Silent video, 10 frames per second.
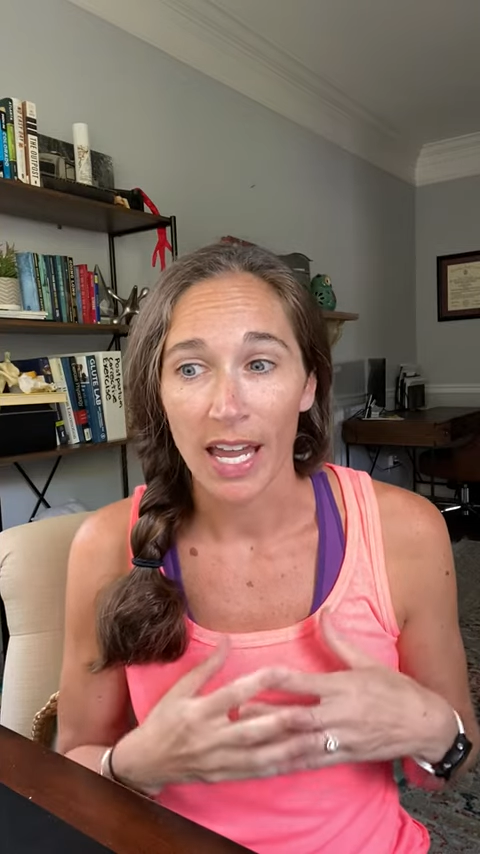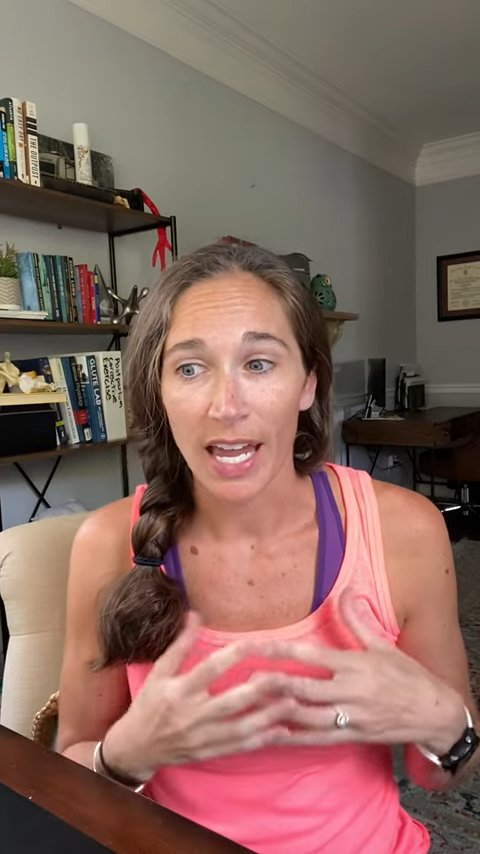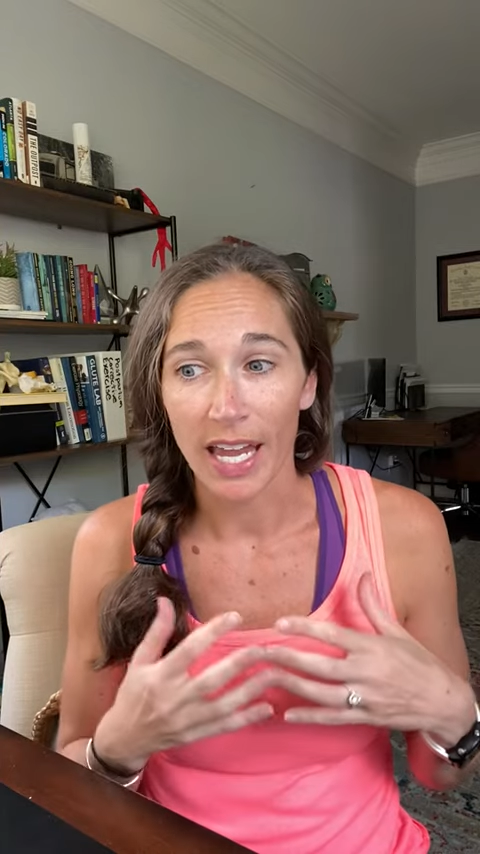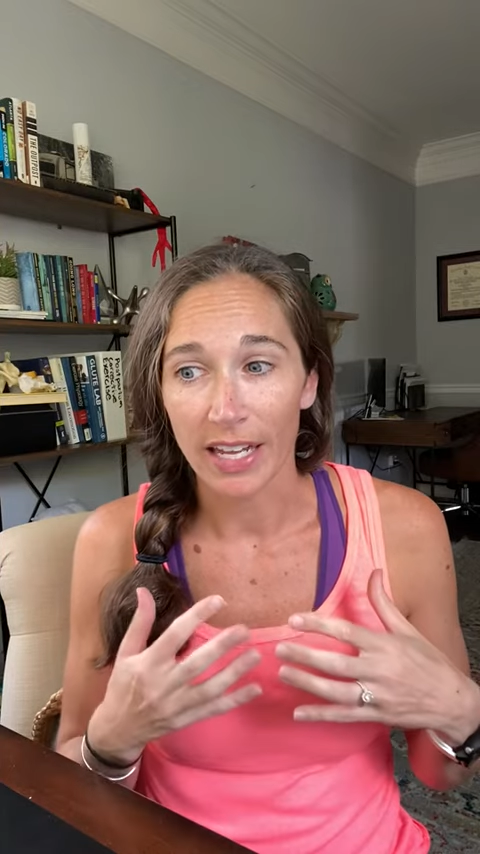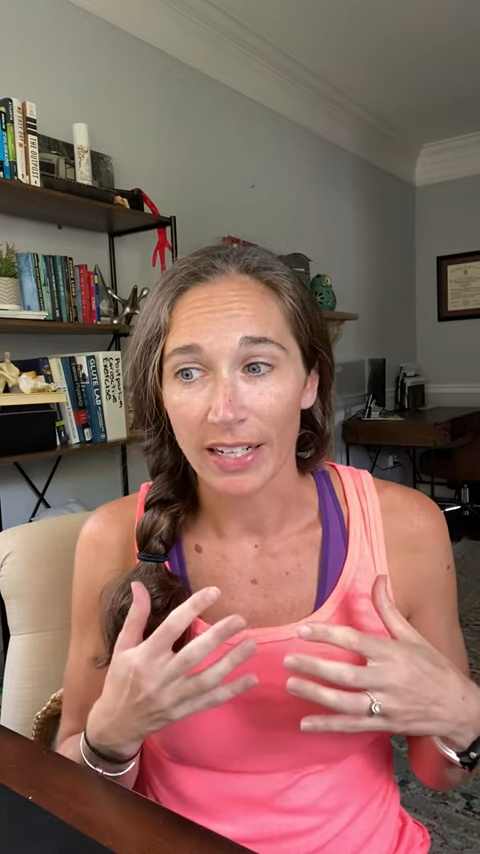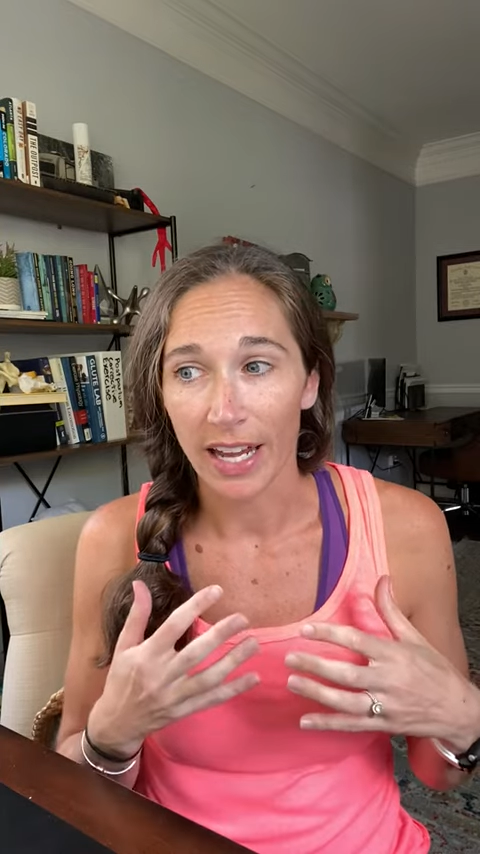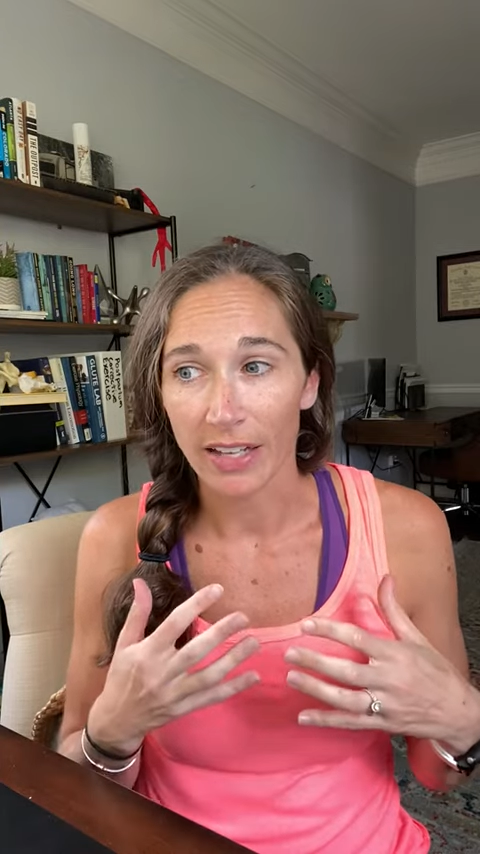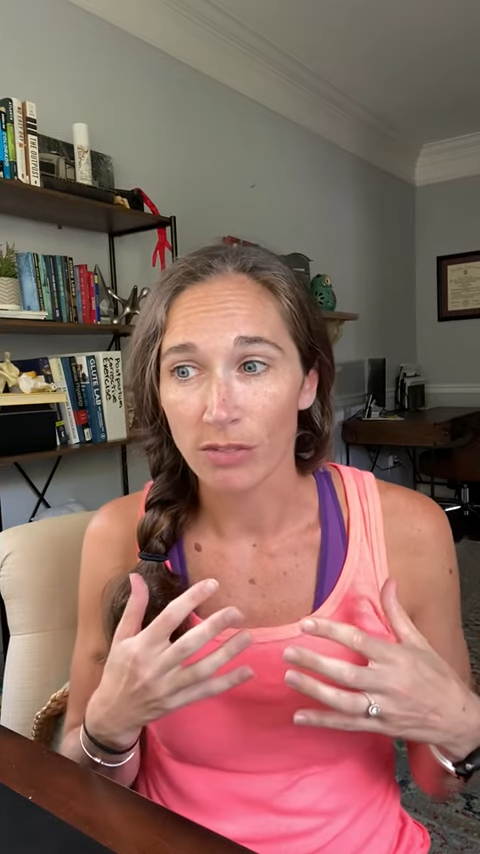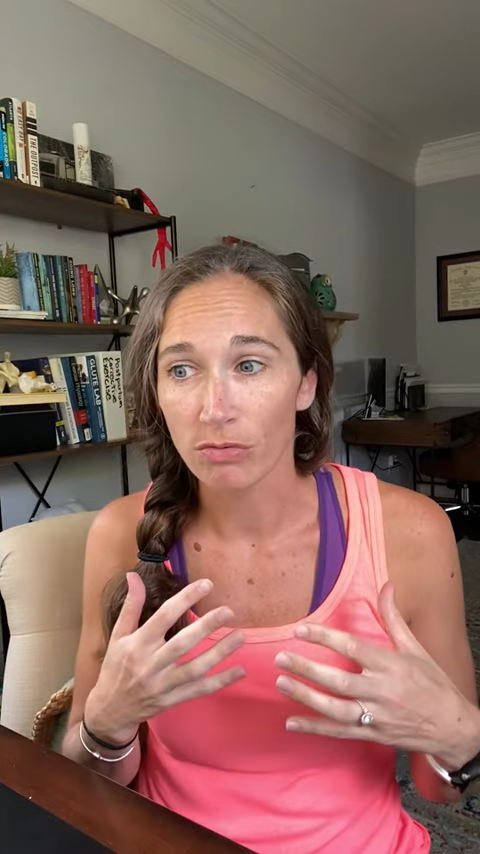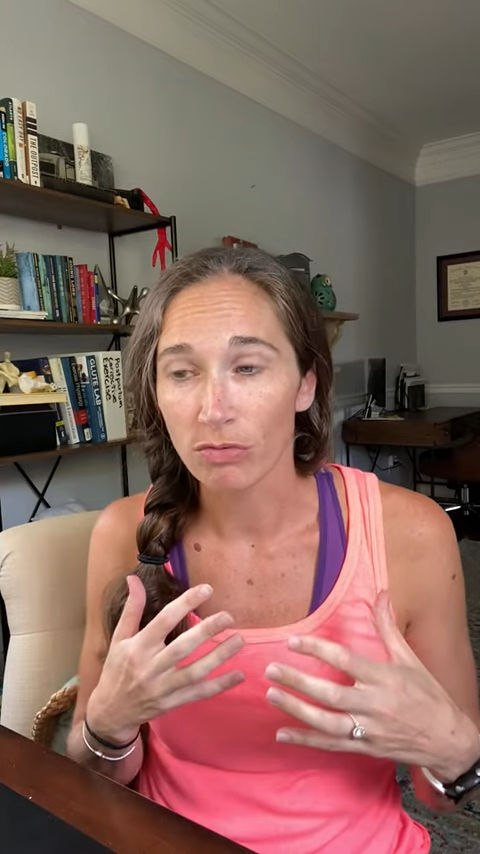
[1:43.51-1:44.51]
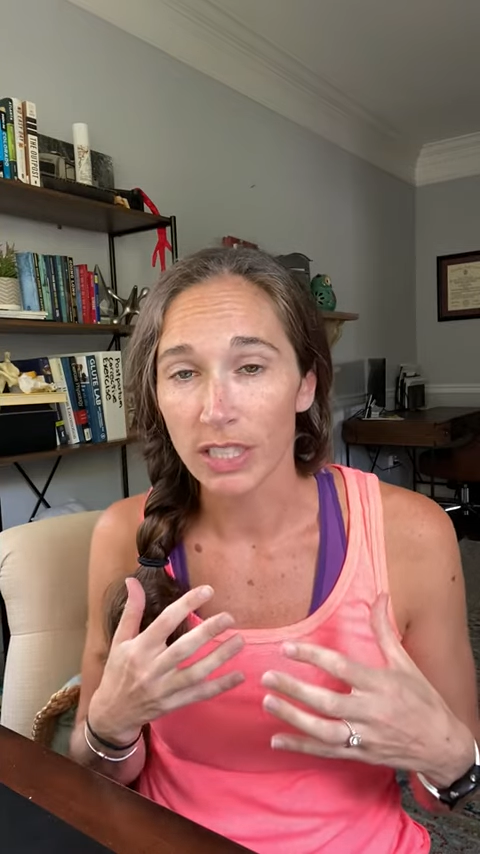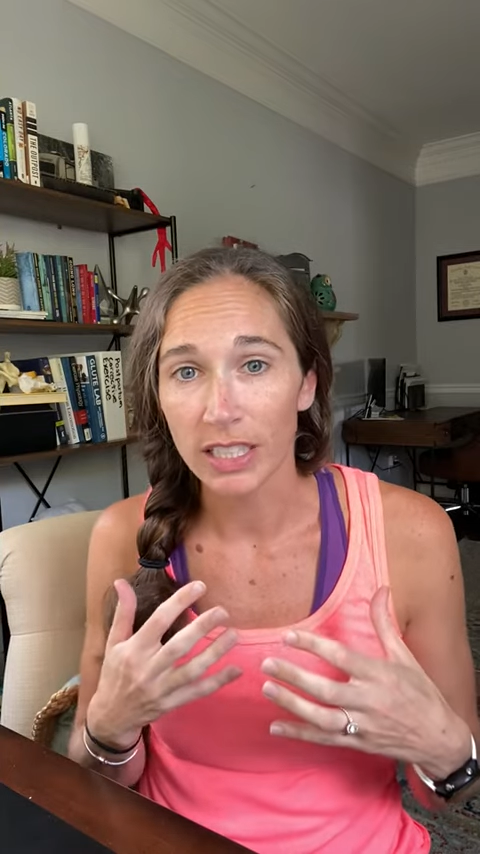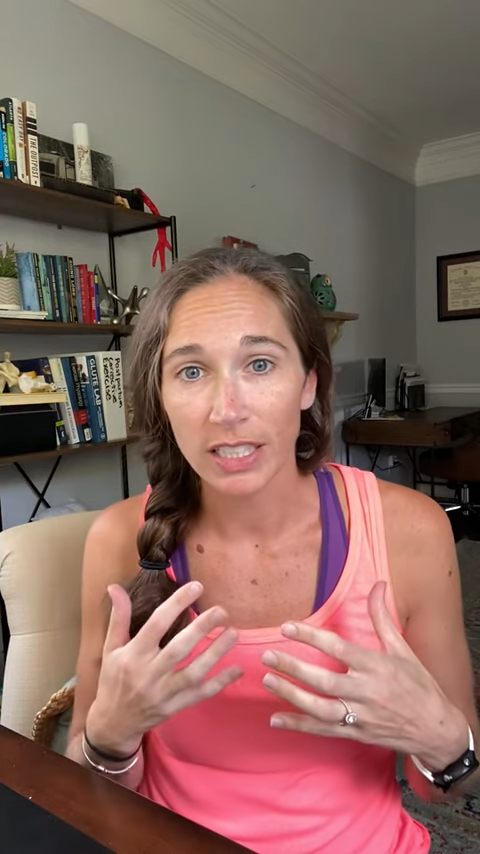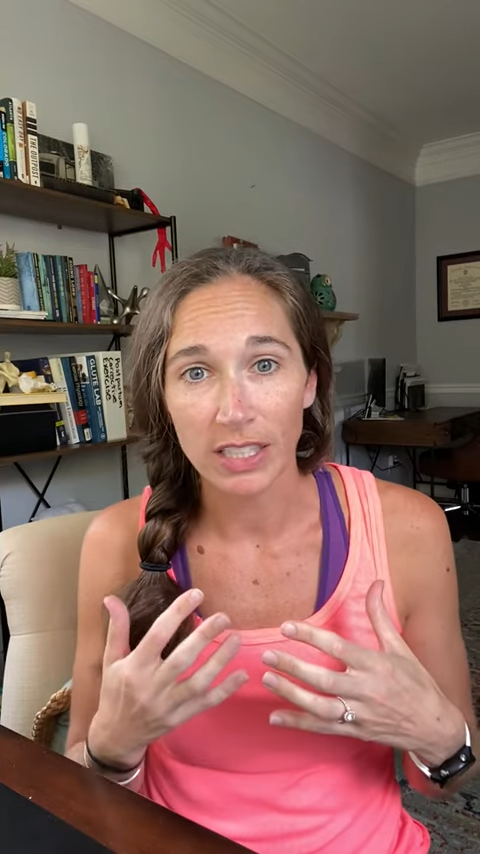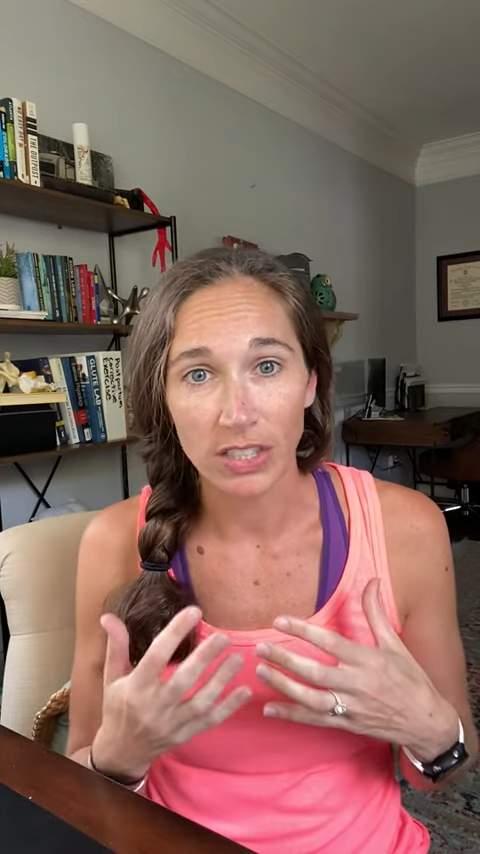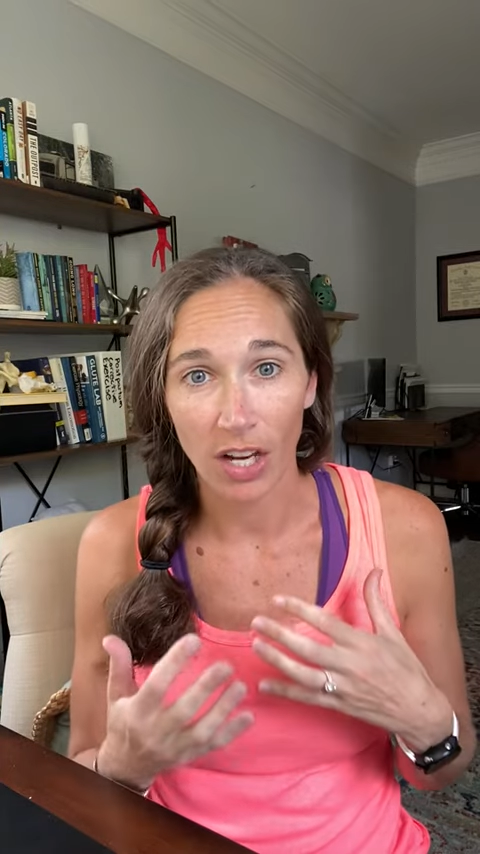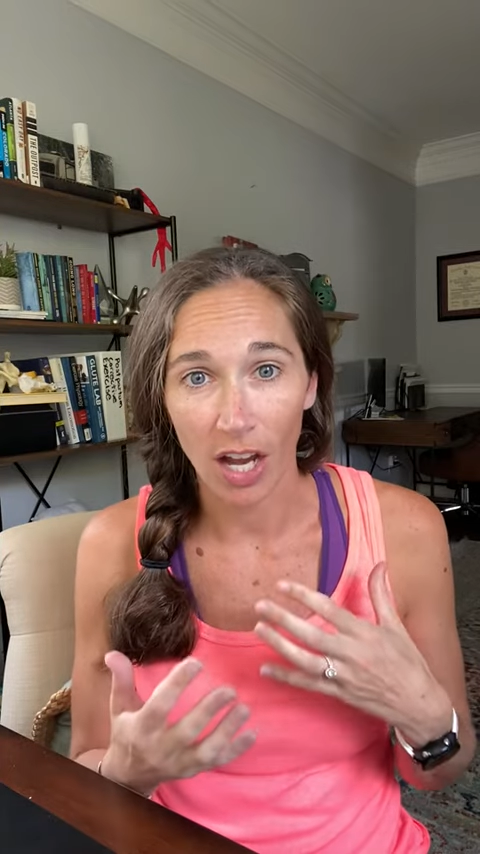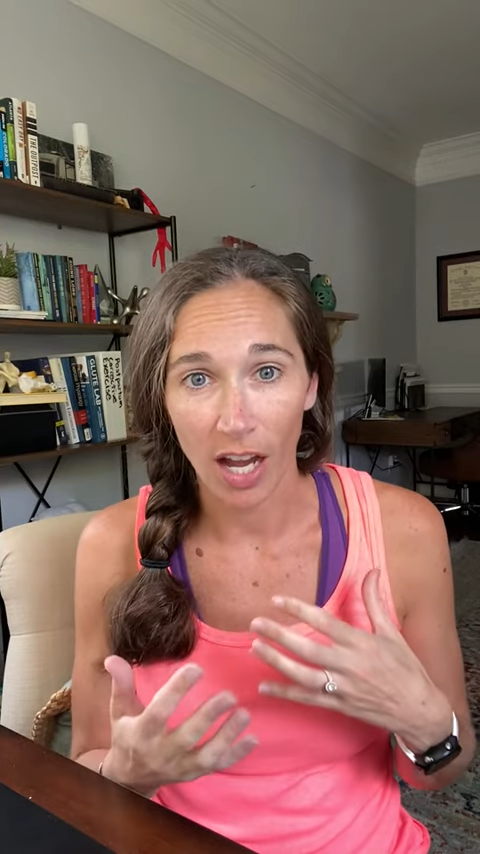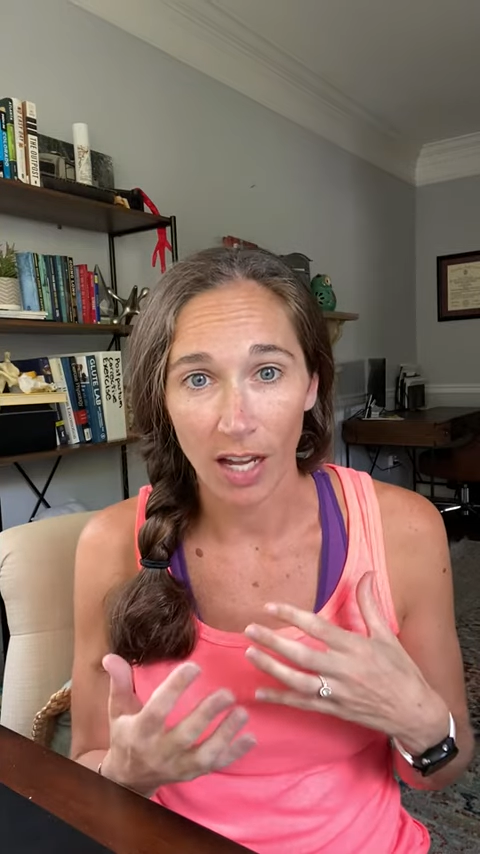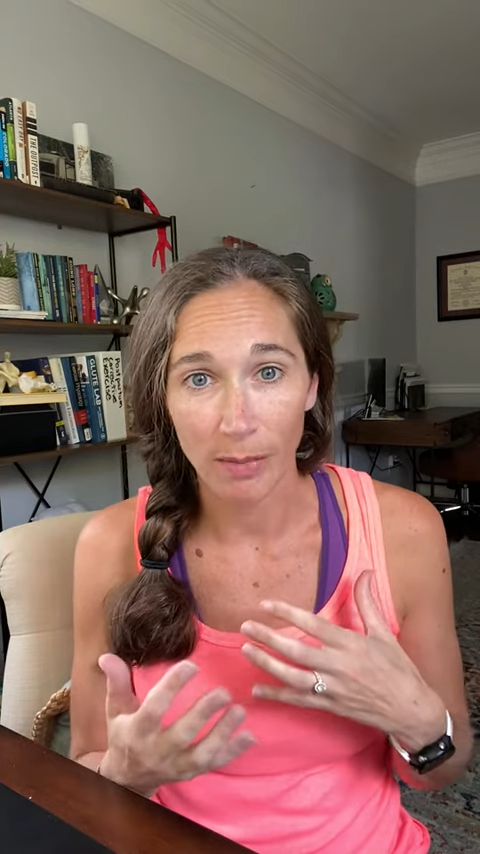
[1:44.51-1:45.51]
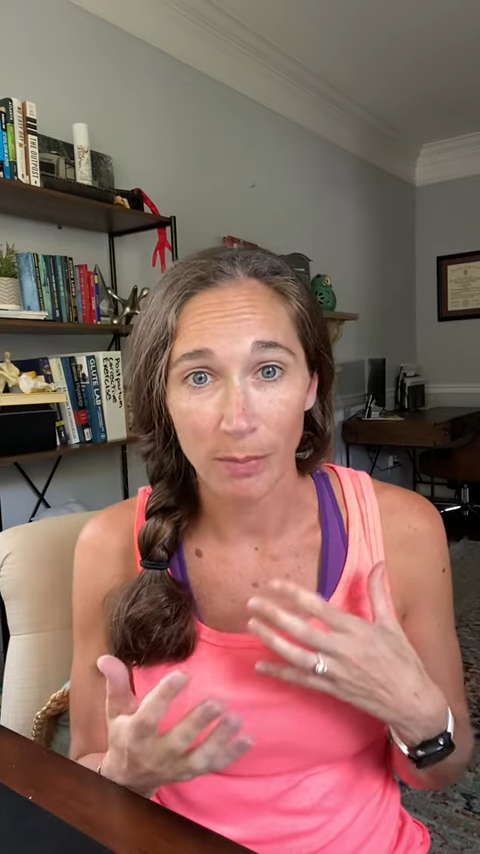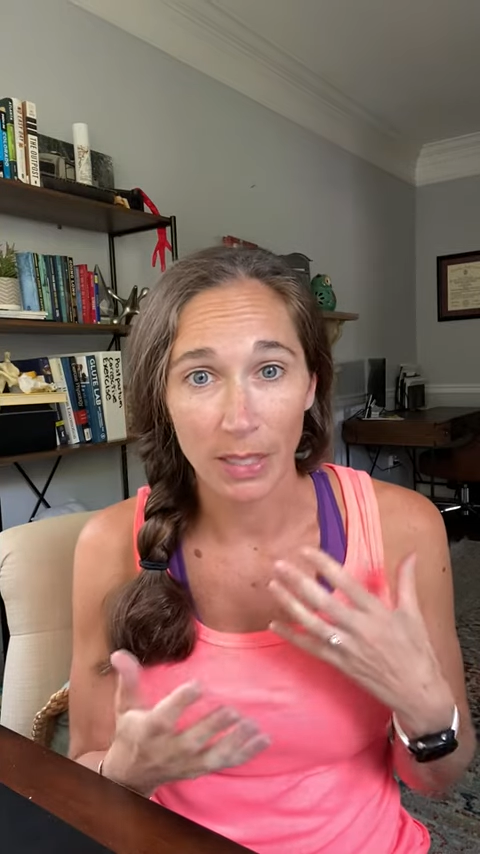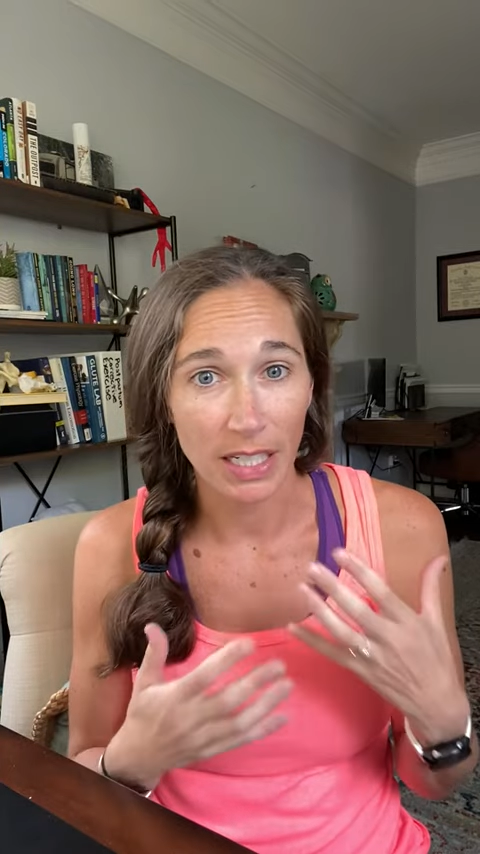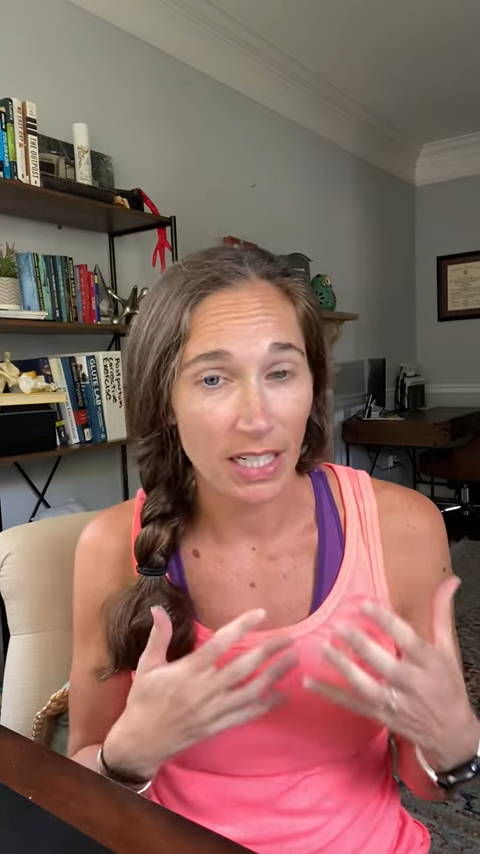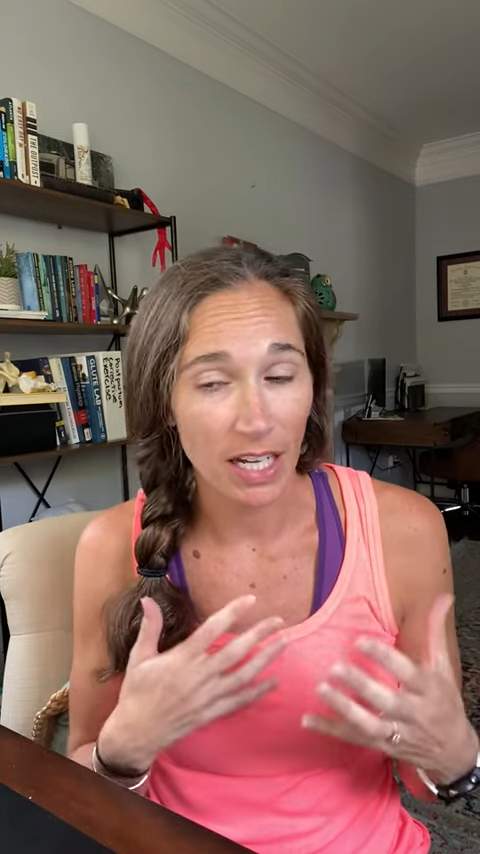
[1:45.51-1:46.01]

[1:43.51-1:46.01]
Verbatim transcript: and has really taught me